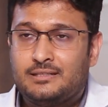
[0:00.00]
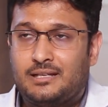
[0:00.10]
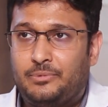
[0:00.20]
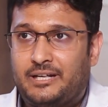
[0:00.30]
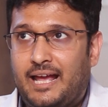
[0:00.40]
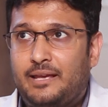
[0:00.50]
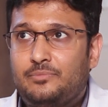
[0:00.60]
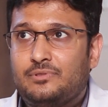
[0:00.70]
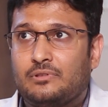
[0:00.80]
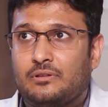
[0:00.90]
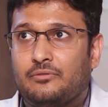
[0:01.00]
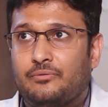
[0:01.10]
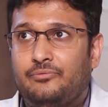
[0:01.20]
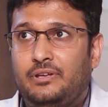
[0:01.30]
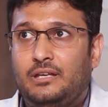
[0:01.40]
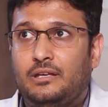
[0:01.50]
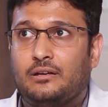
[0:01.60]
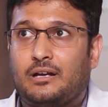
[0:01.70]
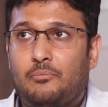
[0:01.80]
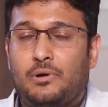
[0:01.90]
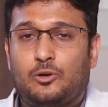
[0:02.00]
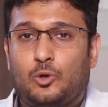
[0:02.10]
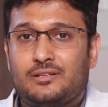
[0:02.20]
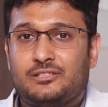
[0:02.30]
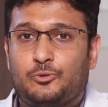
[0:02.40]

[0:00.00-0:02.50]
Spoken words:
Sometimes we come across